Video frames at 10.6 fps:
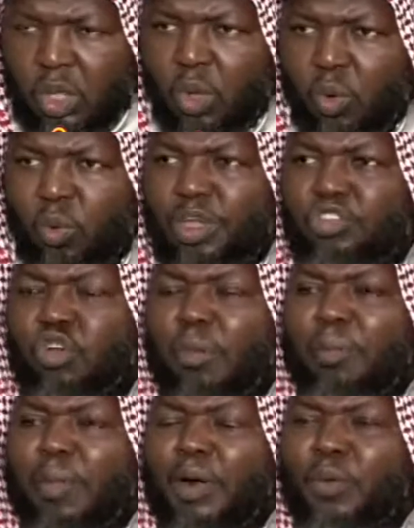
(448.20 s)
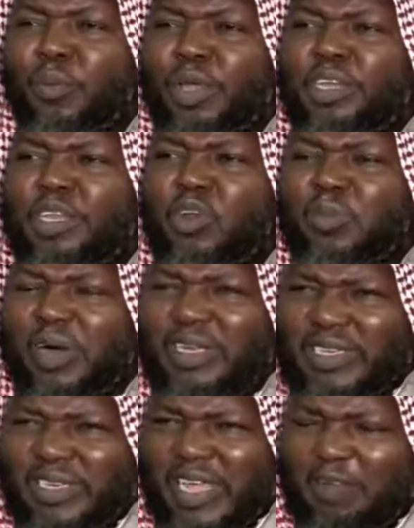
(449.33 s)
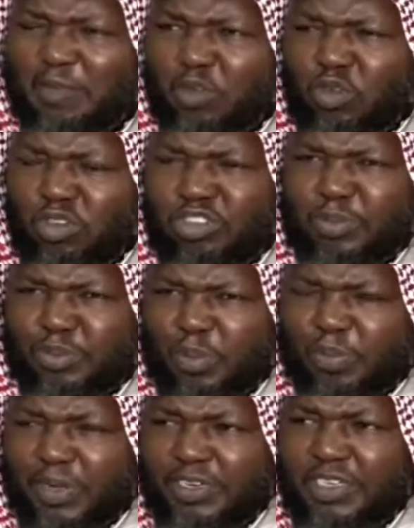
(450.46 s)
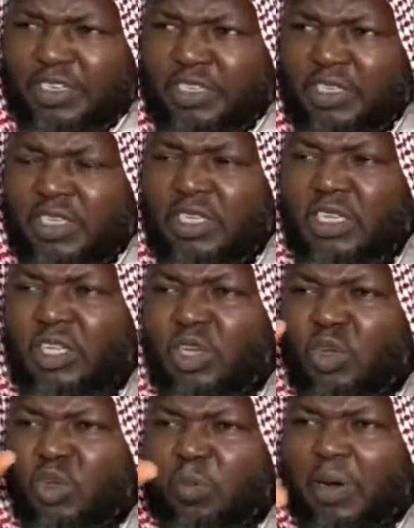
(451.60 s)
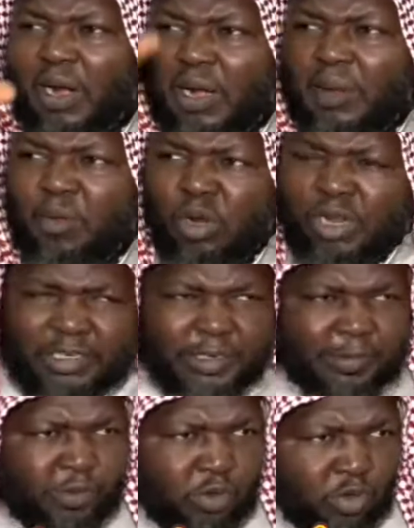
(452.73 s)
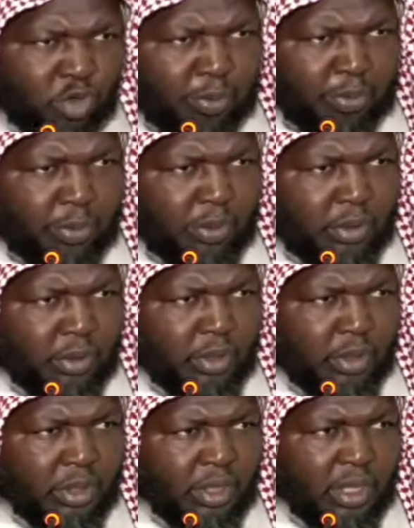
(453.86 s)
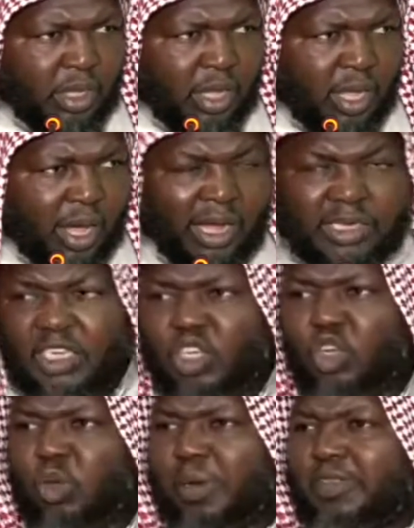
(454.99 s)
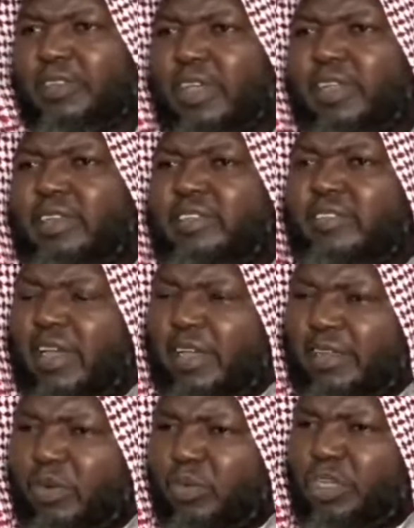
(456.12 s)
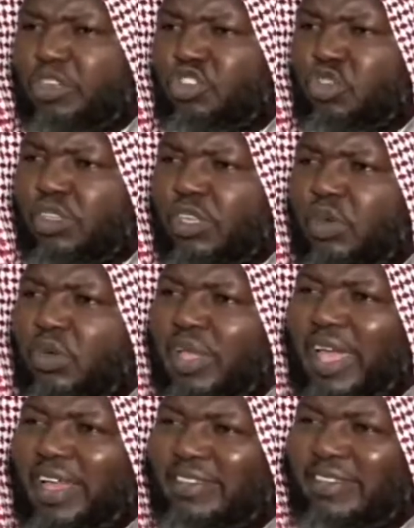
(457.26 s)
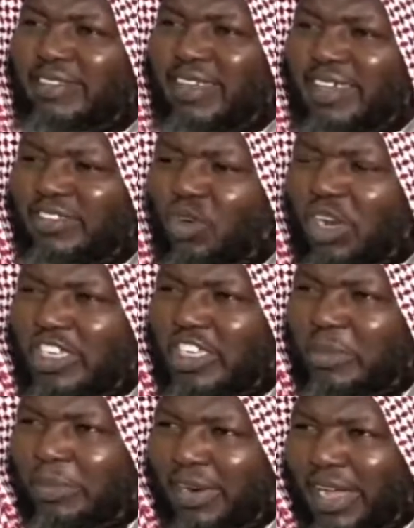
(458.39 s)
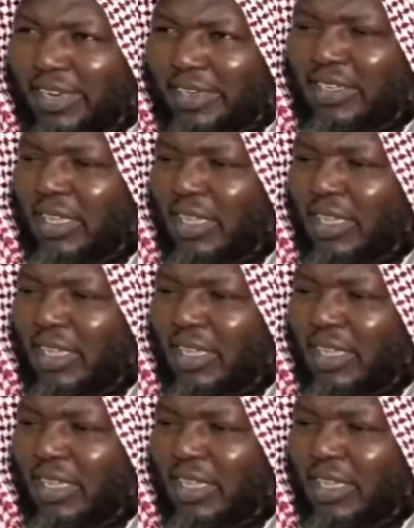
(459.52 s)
Where some man where they never deny for touch the property, never claim ownership on top. And then they never see any sign where they show that they don't exercise ownership right.